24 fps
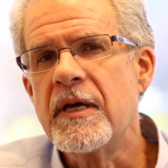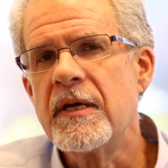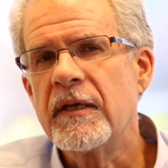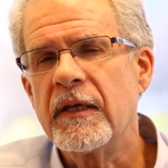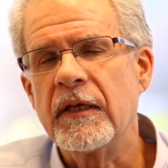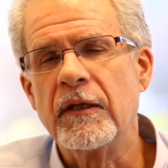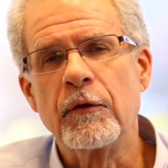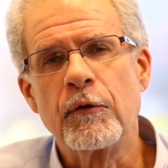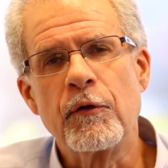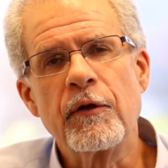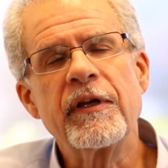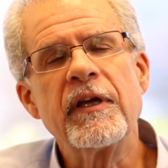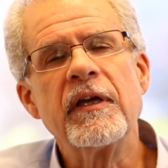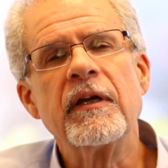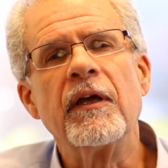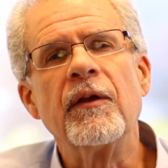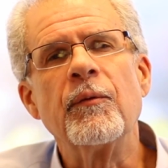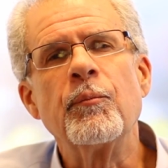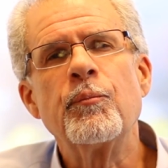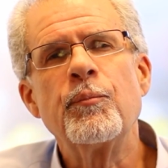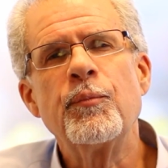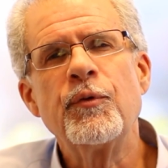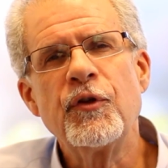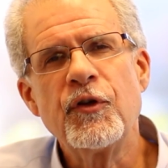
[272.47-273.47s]
in looking
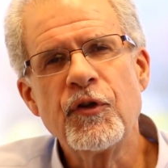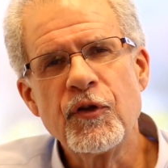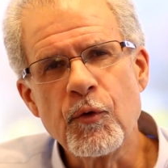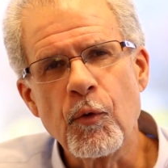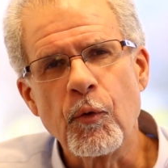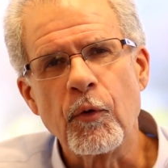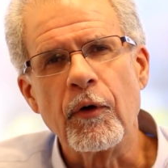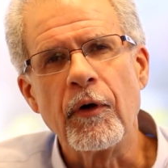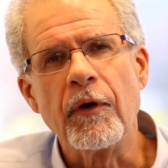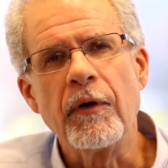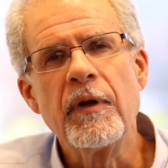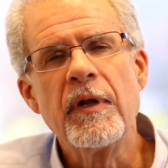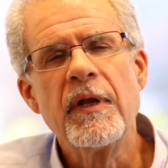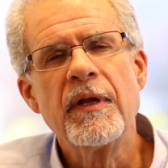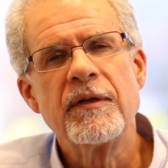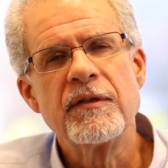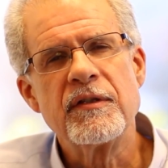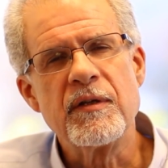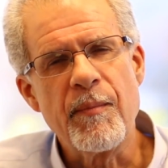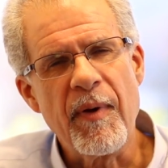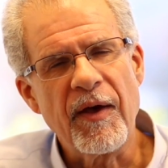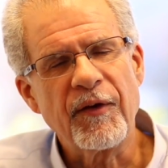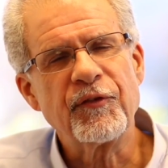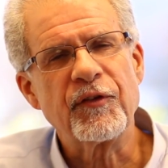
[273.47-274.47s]
at pure
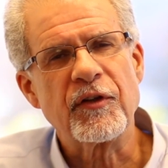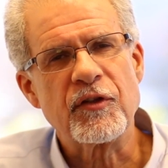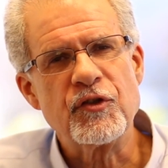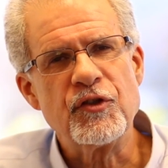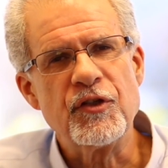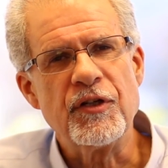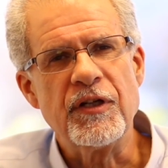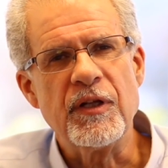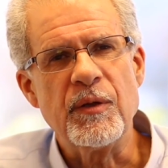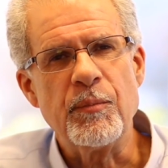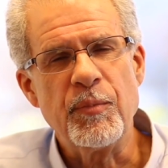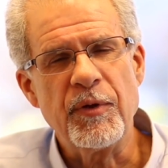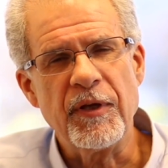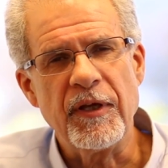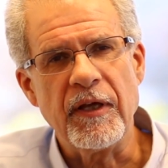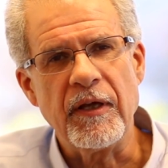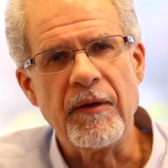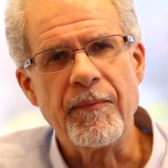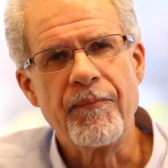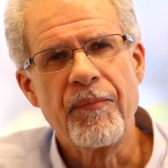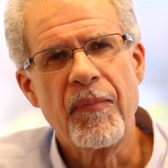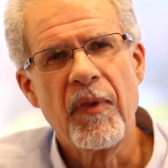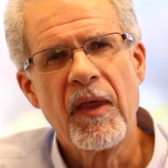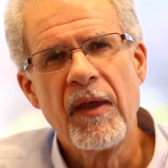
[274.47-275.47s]
domestic
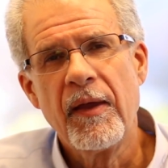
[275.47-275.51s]
GDP.